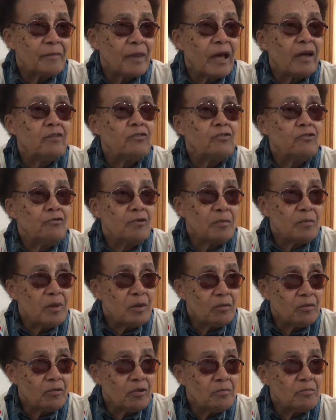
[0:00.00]
I do
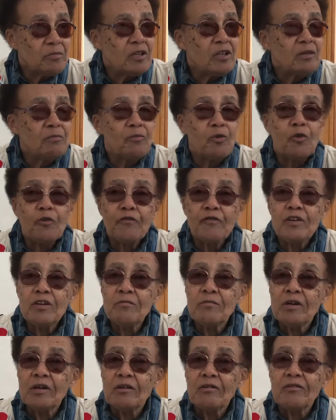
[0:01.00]
remember it being more
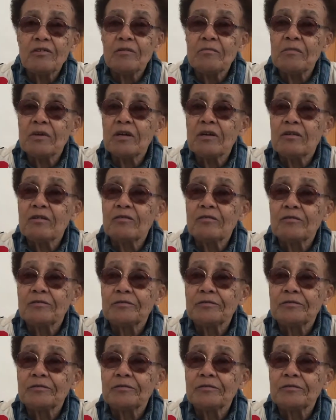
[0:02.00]
female than male.